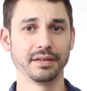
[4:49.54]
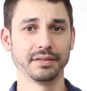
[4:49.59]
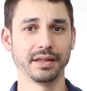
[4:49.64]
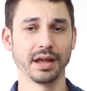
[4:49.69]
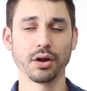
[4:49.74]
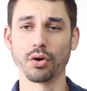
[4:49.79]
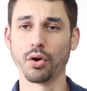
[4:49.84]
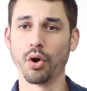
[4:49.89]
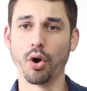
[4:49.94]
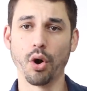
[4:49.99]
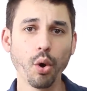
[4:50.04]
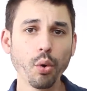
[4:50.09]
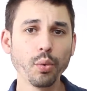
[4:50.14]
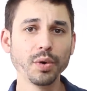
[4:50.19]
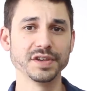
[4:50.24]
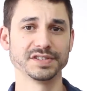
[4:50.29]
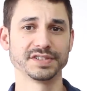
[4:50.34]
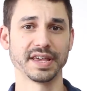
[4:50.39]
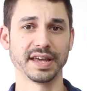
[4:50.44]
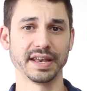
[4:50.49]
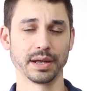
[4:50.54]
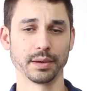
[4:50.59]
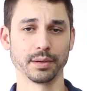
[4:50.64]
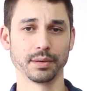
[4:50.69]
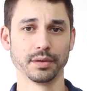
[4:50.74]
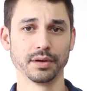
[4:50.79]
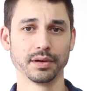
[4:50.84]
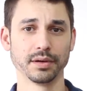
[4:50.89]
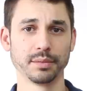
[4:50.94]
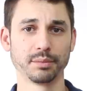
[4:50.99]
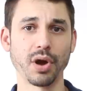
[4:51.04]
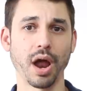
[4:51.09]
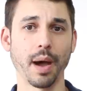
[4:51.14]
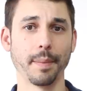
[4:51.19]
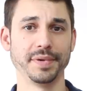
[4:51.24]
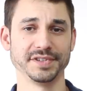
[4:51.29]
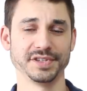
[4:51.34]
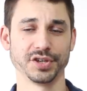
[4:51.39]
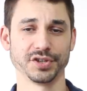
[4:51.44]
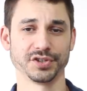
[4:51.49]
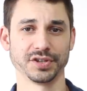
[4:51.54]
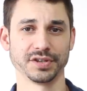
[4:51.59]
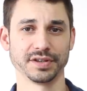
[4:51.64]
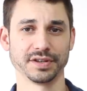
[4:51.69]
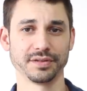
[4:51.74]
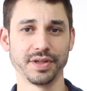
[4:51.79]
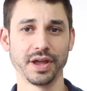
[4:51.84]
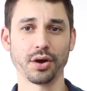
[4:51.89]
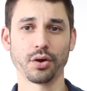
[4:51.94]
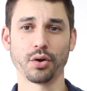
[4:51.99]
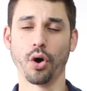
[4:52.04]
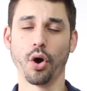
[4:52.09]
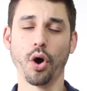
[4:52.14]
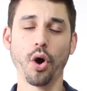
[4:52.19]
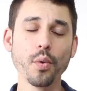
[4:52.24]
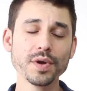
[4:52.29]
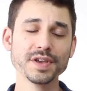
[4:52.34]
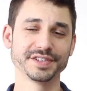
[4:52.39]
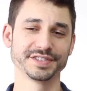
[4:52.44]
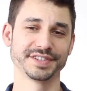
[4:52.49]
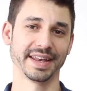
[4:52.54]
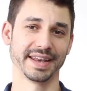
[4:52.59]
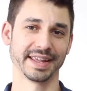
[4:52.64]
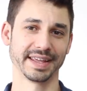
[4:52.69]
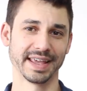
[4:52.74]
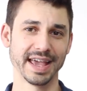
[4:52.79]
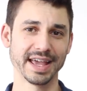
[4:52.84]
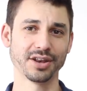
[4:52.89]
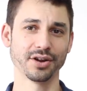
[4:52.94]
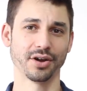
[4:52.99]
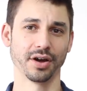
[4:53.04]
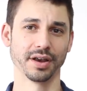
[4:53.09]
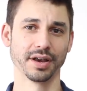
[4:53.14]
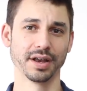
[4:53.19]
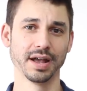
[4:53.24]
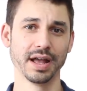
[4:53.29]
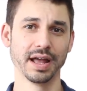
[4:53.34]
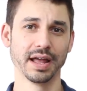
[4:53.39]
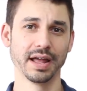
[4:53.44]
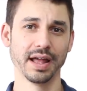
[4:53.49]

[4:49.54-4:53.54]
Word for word: They're always getting propositioned, they're always getting hit on,